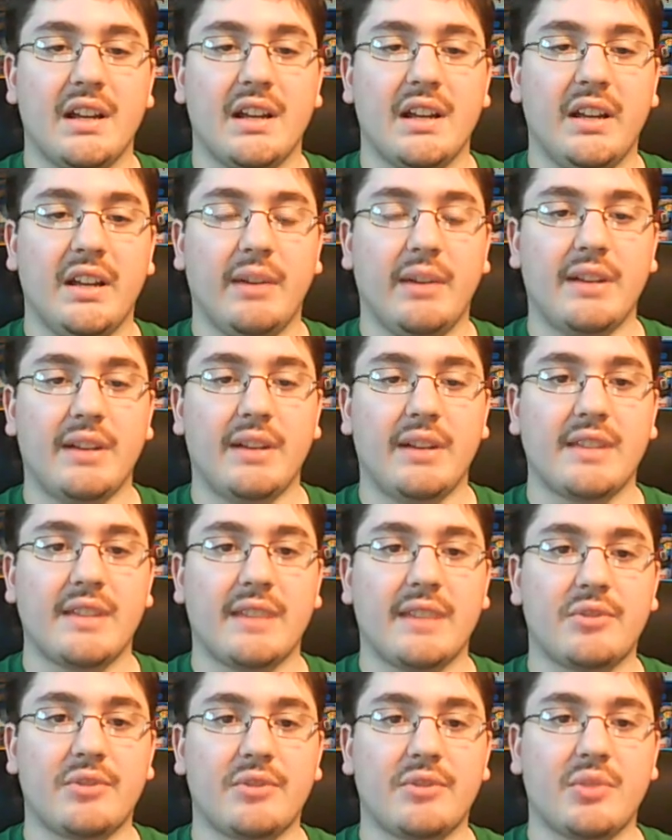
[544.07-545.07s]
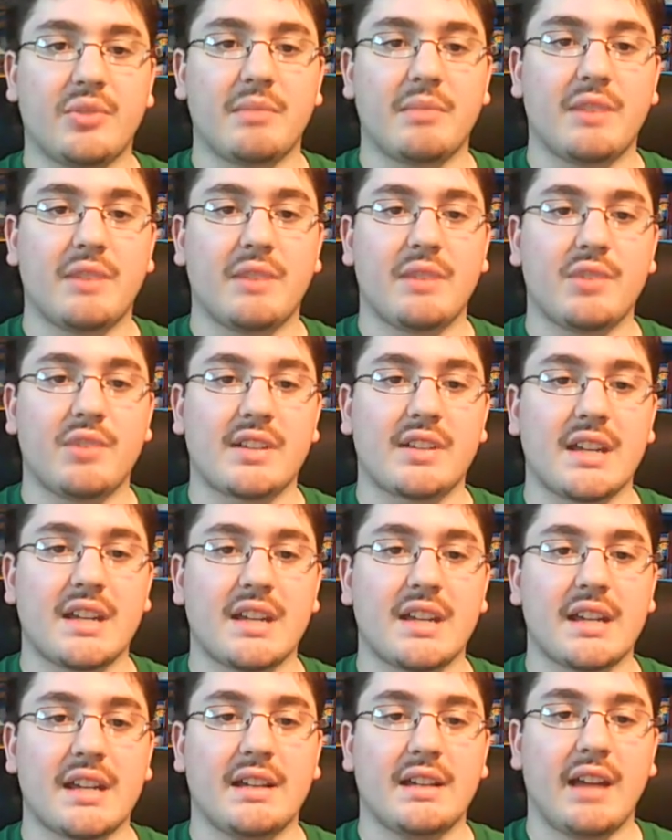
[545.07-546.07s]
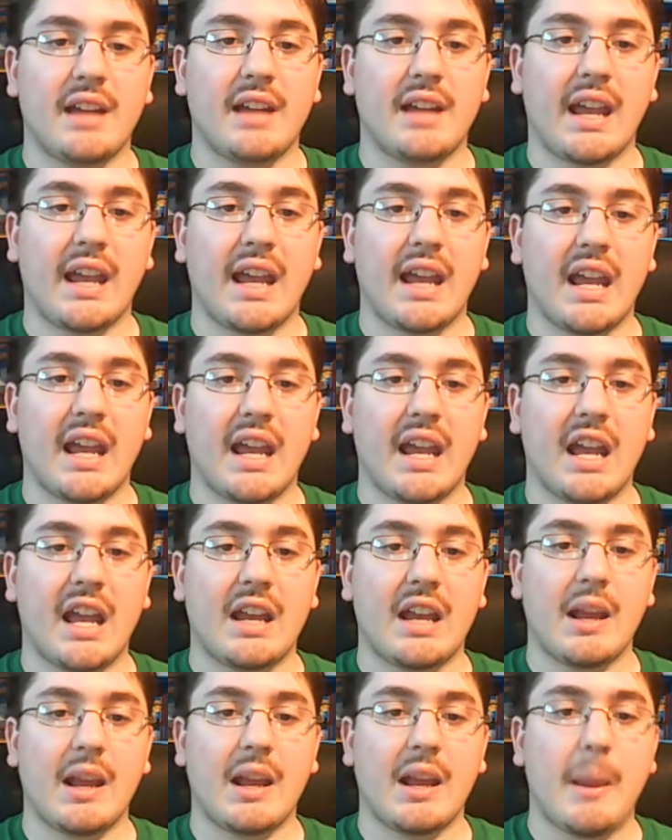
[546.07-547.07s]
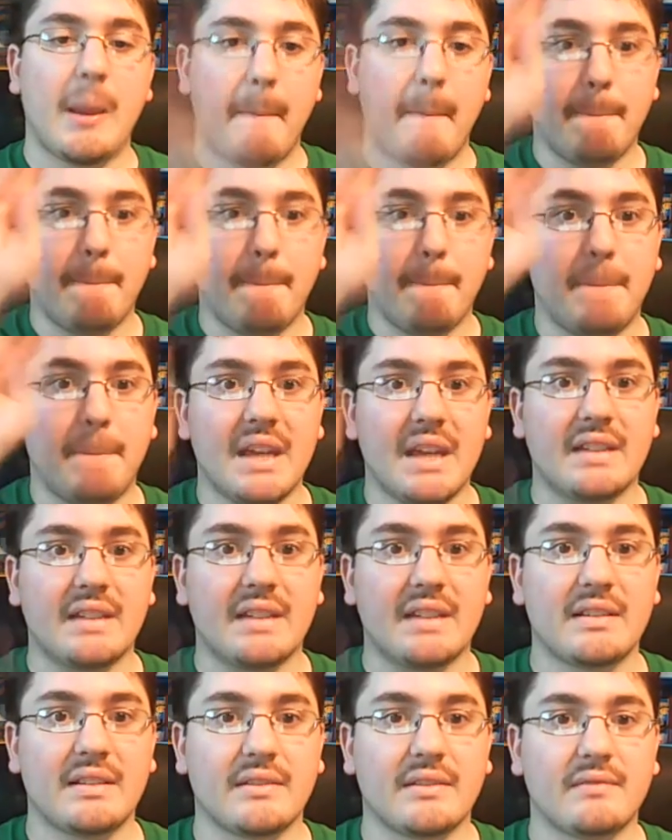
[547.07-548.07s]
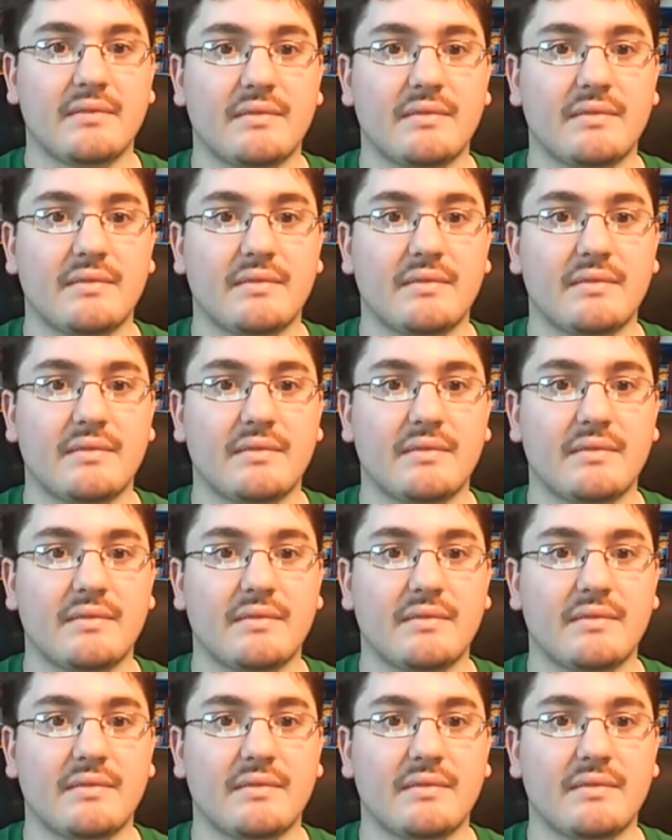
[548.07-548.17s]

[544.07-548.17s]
Anyways, thank you for joining me once again, and peace.